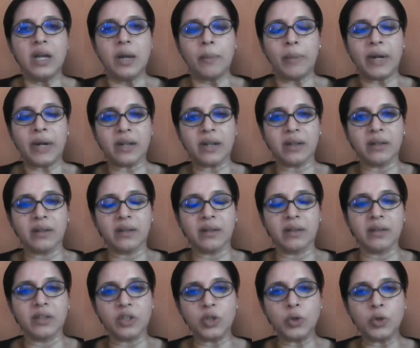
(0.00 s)
but in
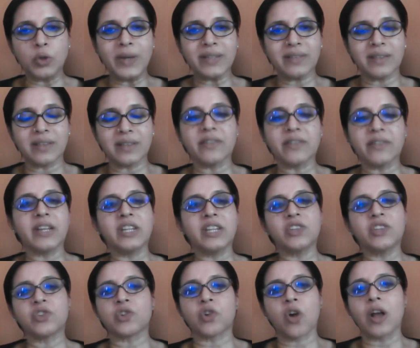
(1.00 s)
the US, there's a very
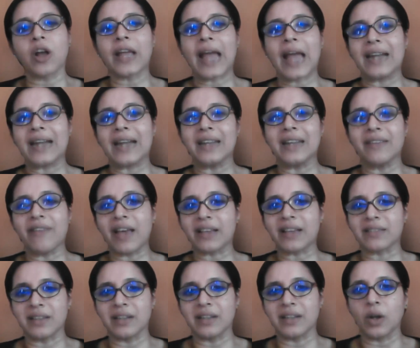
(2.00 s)
strong anti
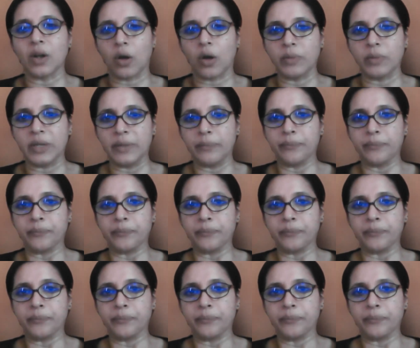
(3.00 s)
vaccine lobby.